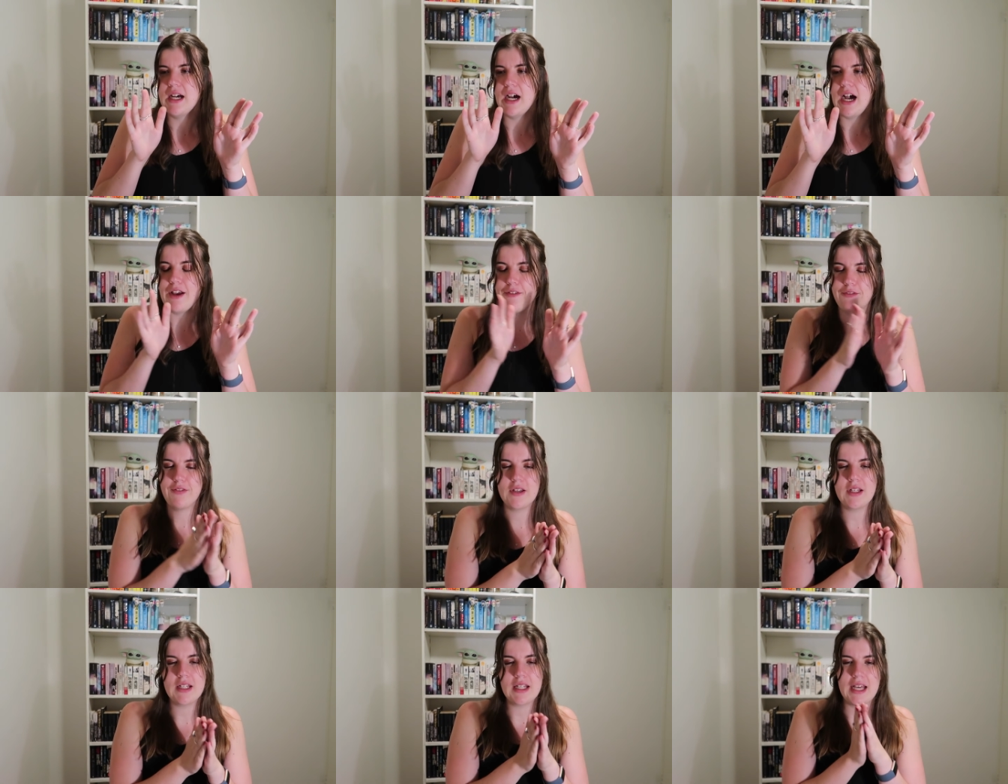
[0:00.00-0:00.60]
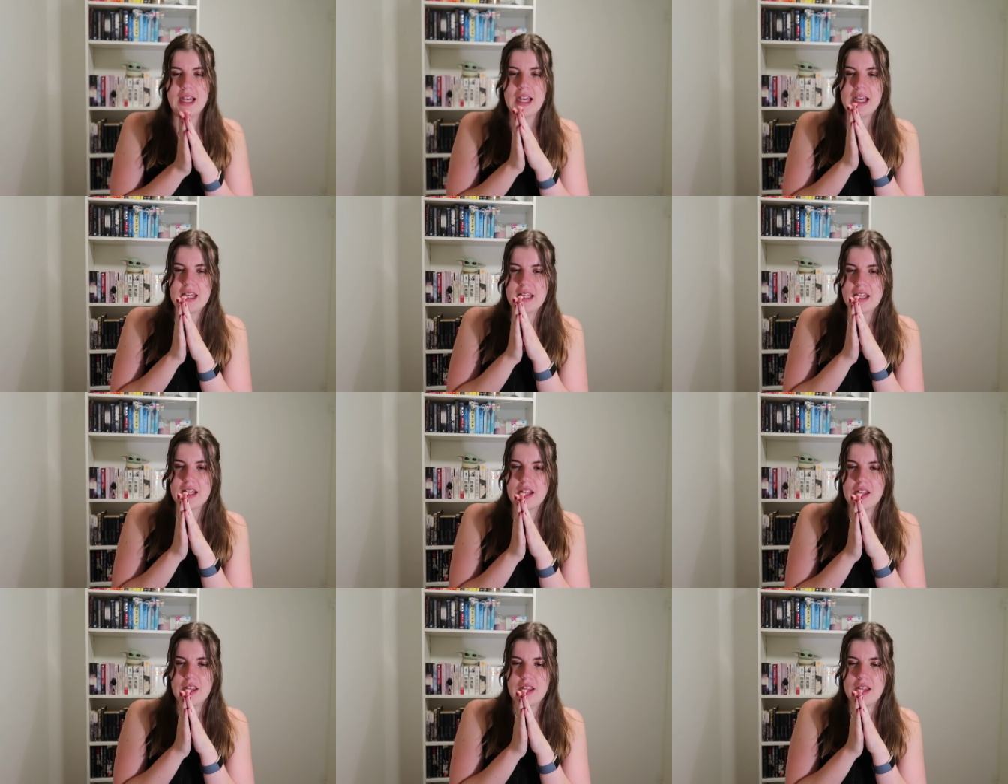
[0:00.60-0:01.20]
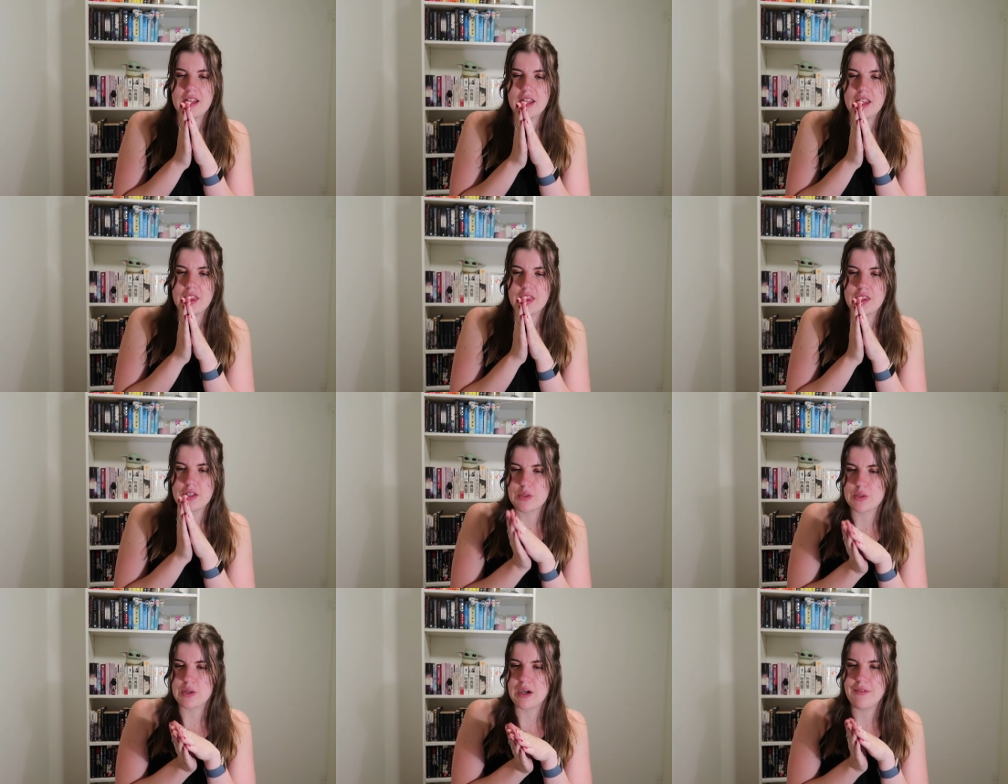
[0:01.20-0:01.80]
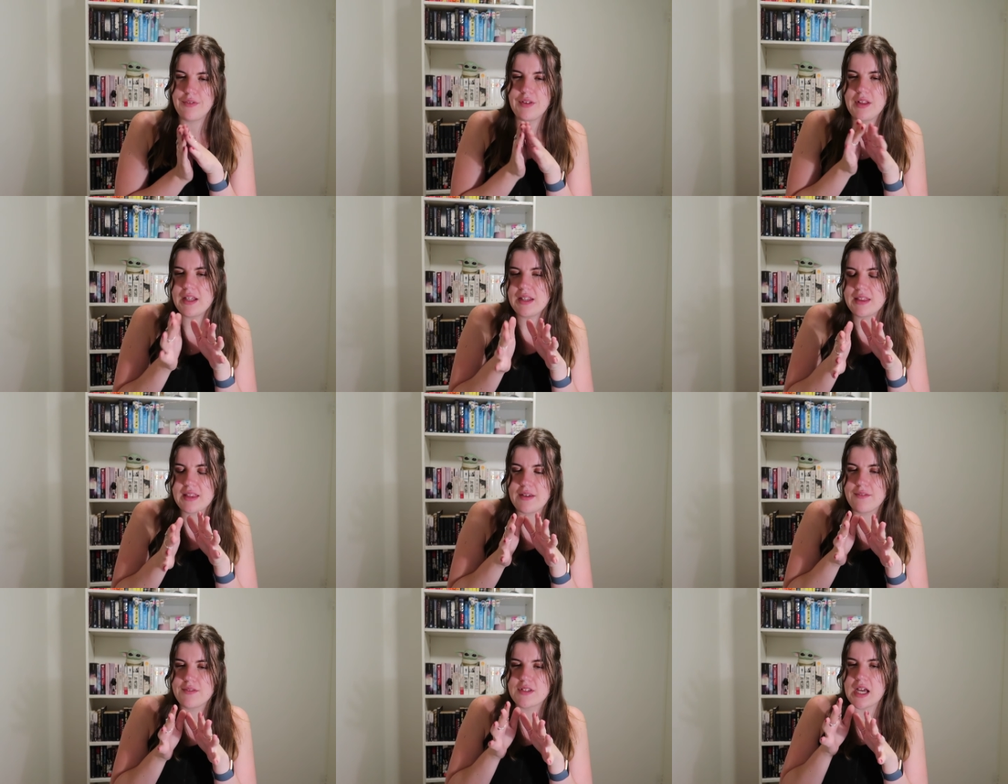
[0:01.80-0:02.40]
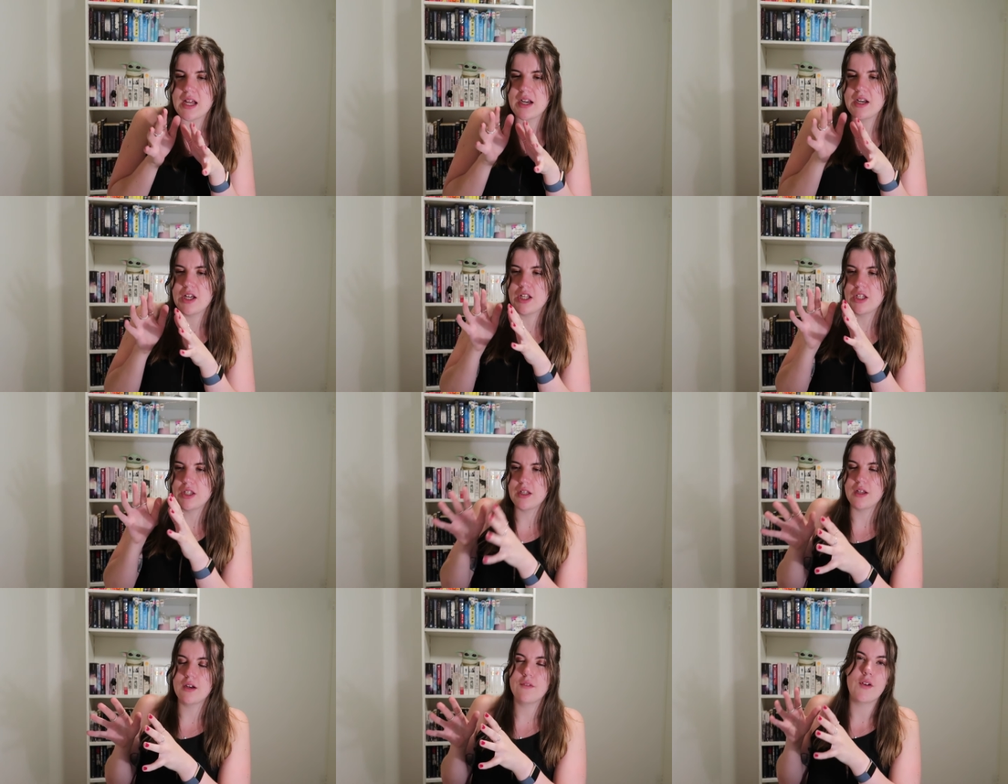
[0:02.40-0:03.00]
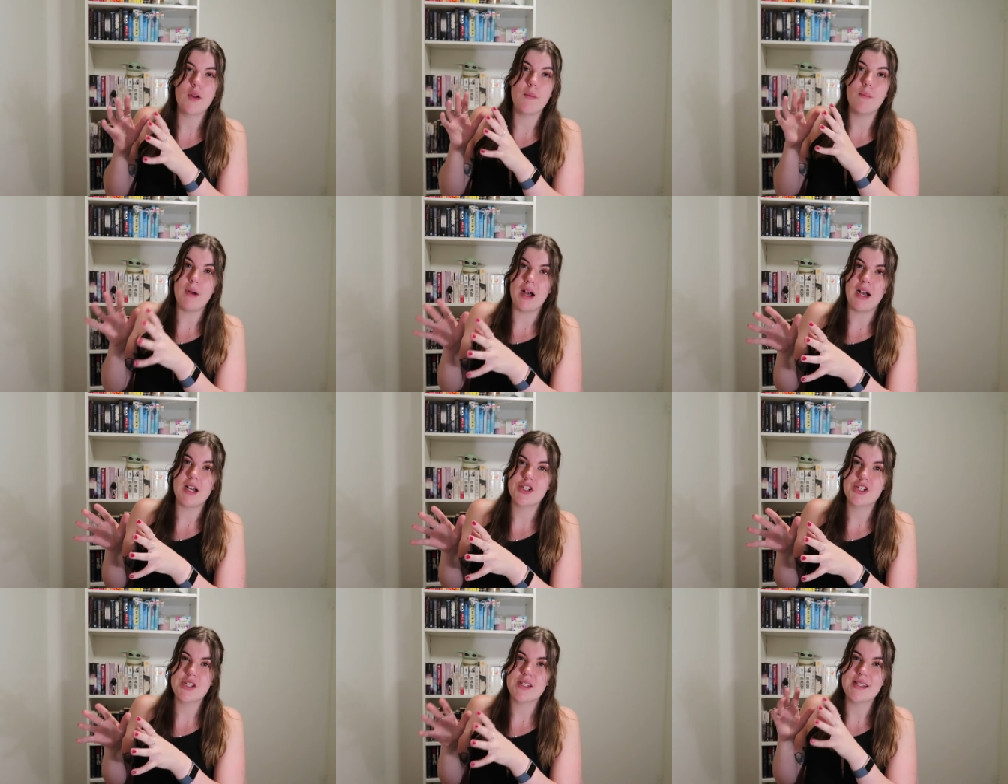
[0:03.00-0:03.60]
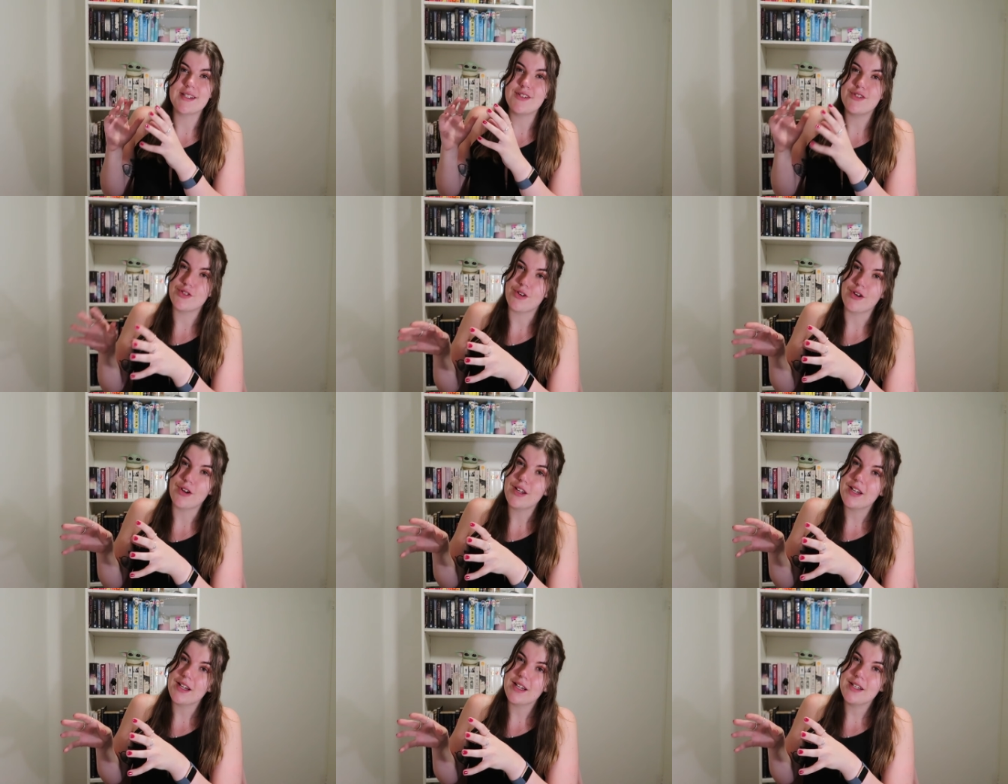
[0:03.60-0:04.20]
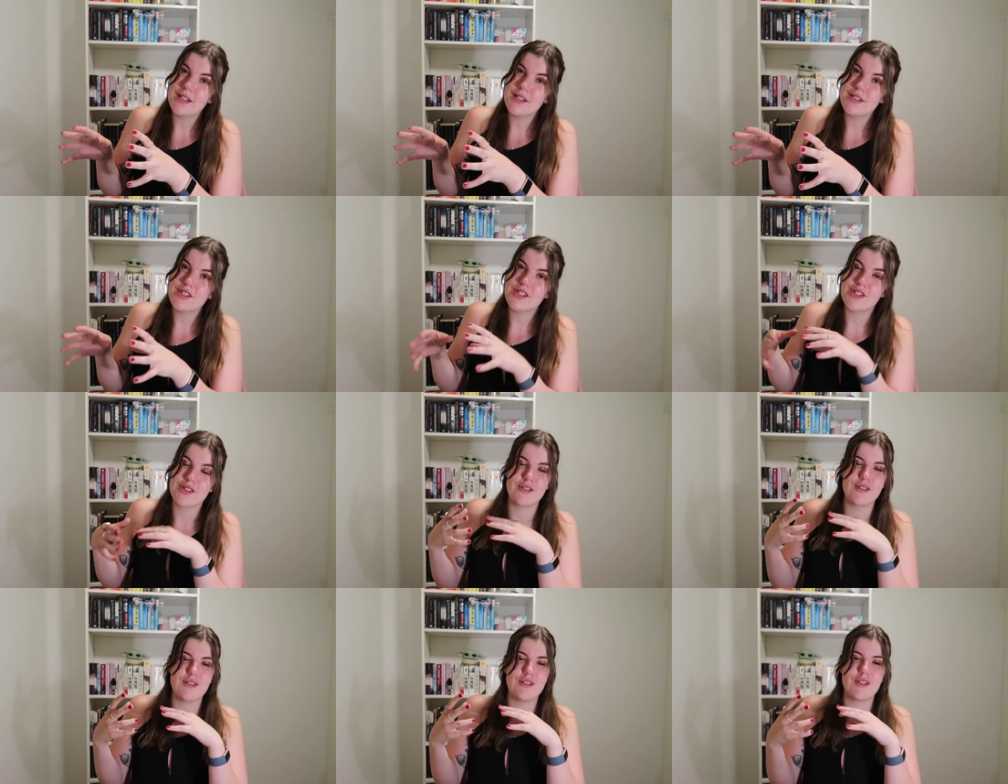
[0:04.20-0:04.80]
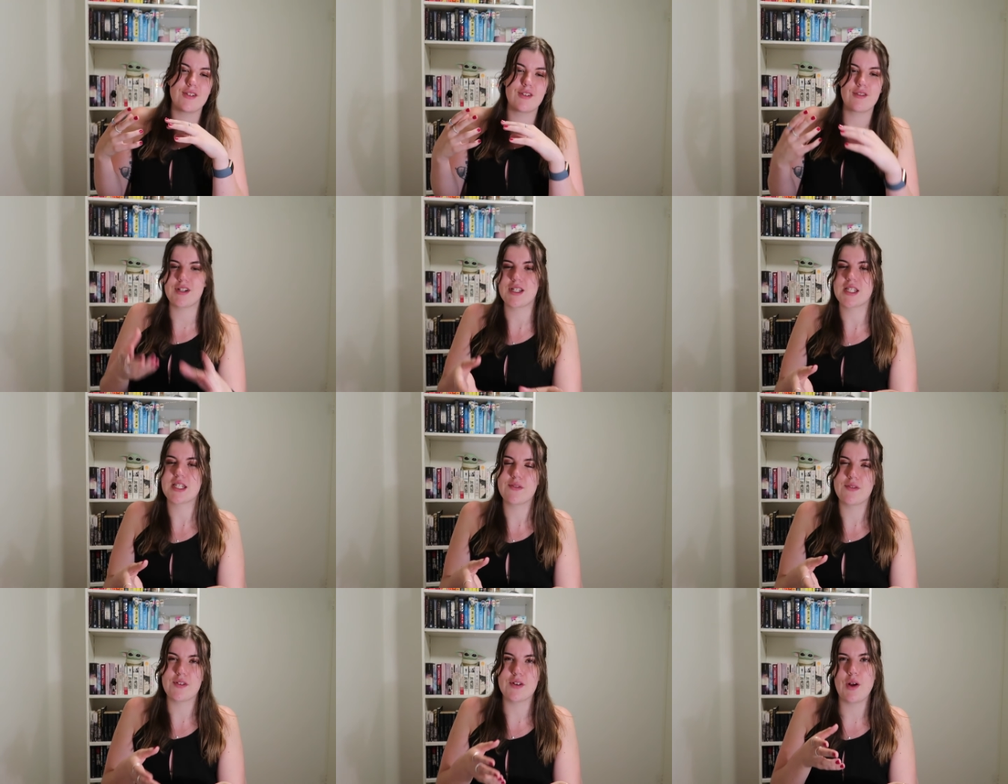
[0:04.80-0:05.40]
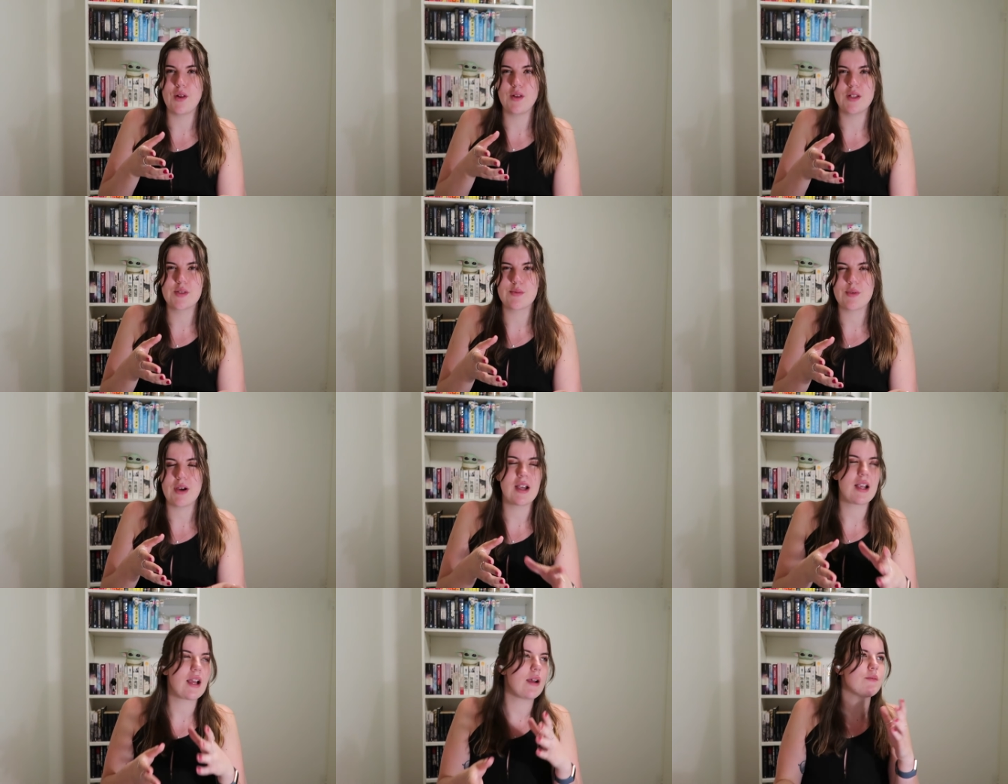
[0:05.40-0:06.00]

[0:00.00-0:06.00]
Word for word: I feel like I feel like they've done a lot of homages in Joker to Christopher Nolan's work.